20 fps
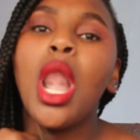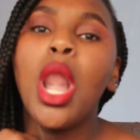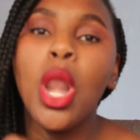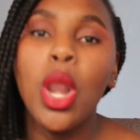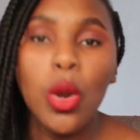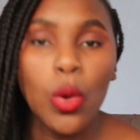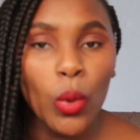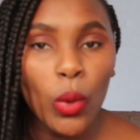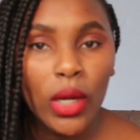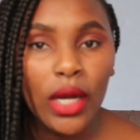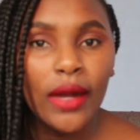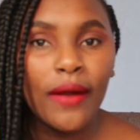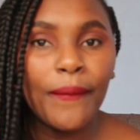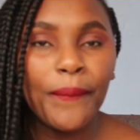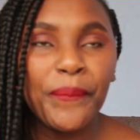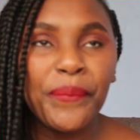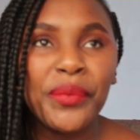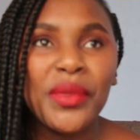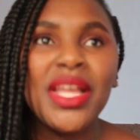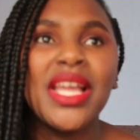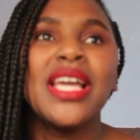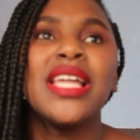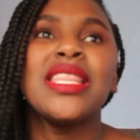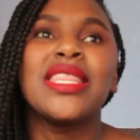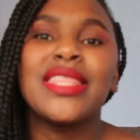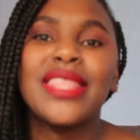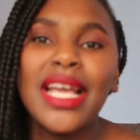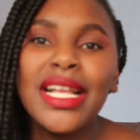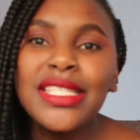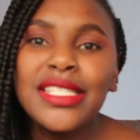look.
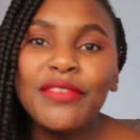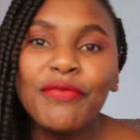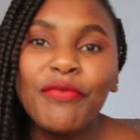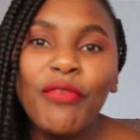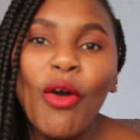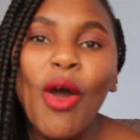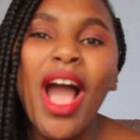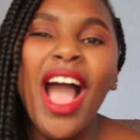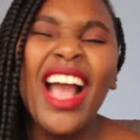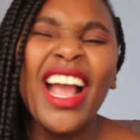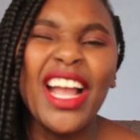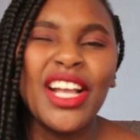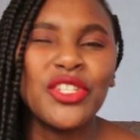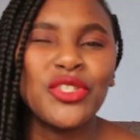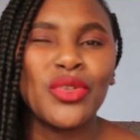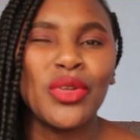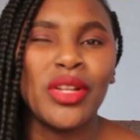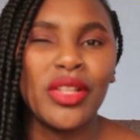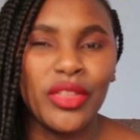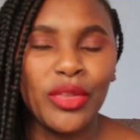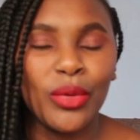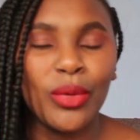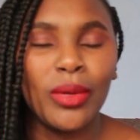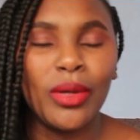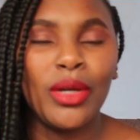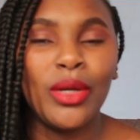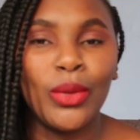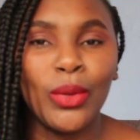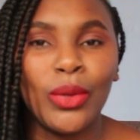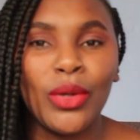That's for a casual
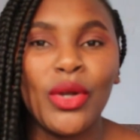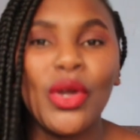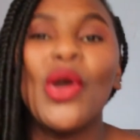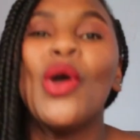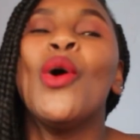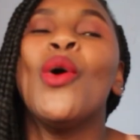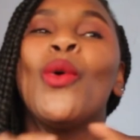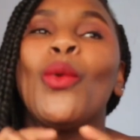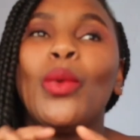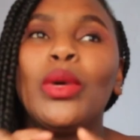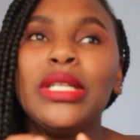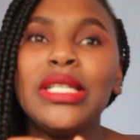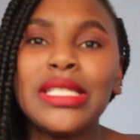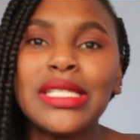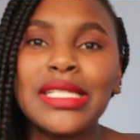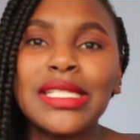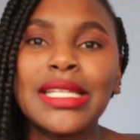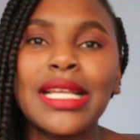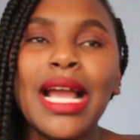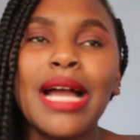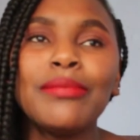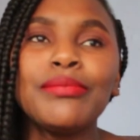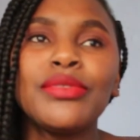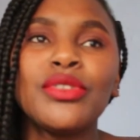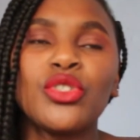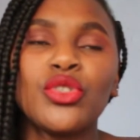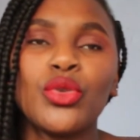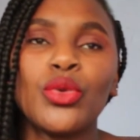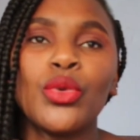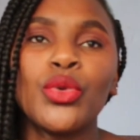look. When it comes
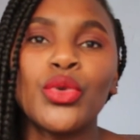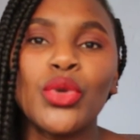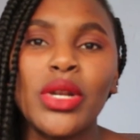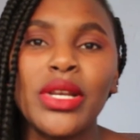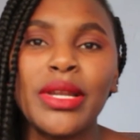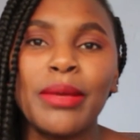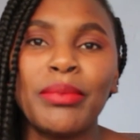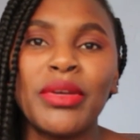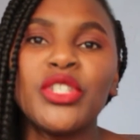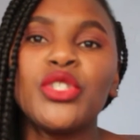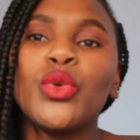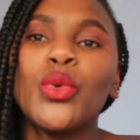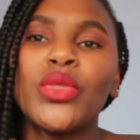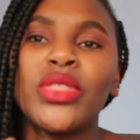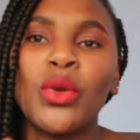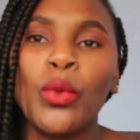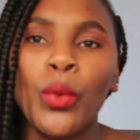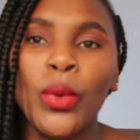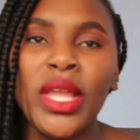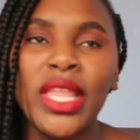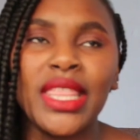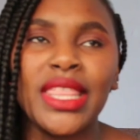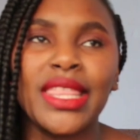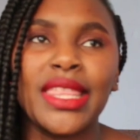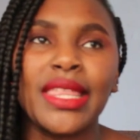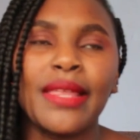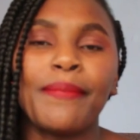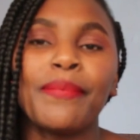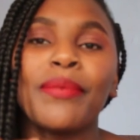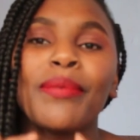to rule number 2, the
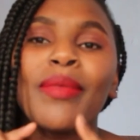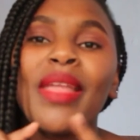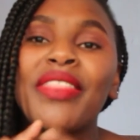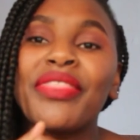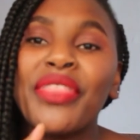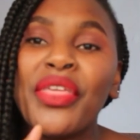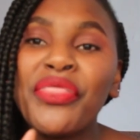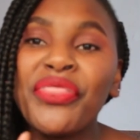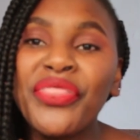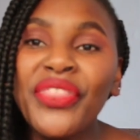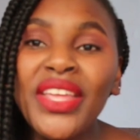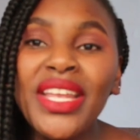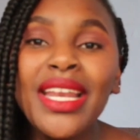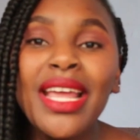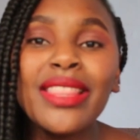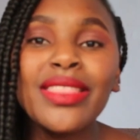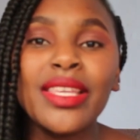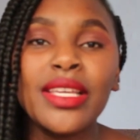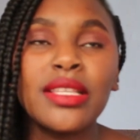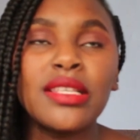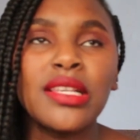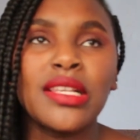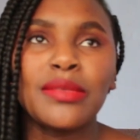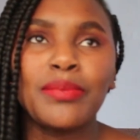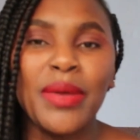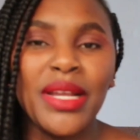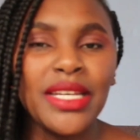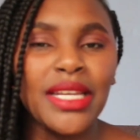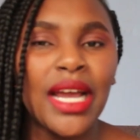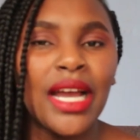width. The thinner the
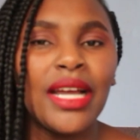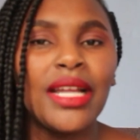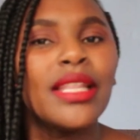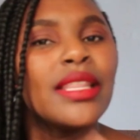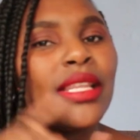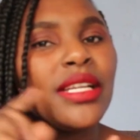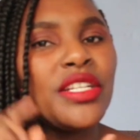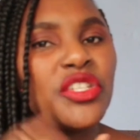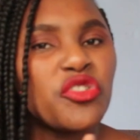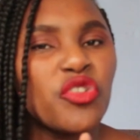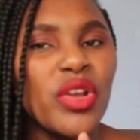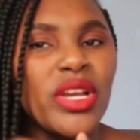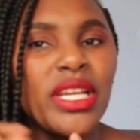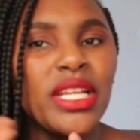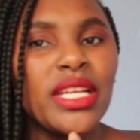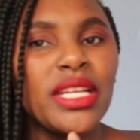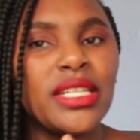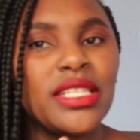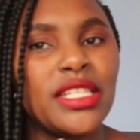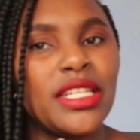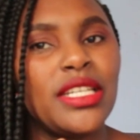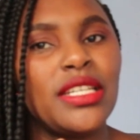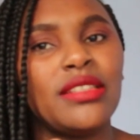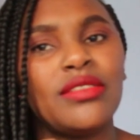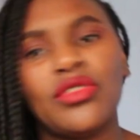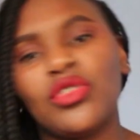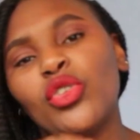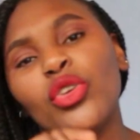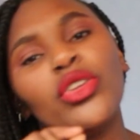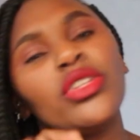suspender, the trendy it
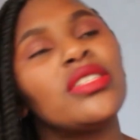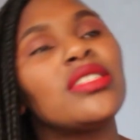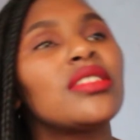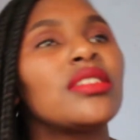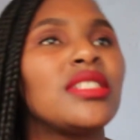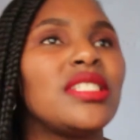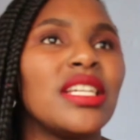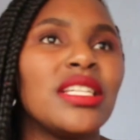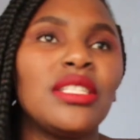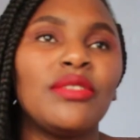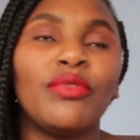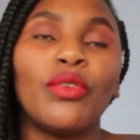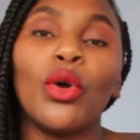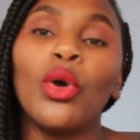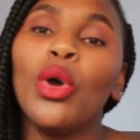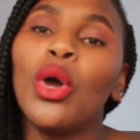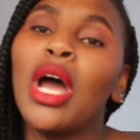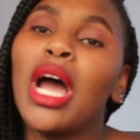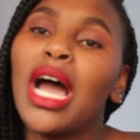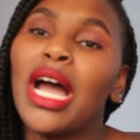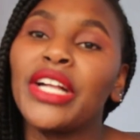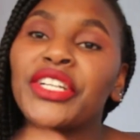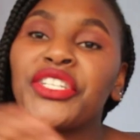is. So it's just for a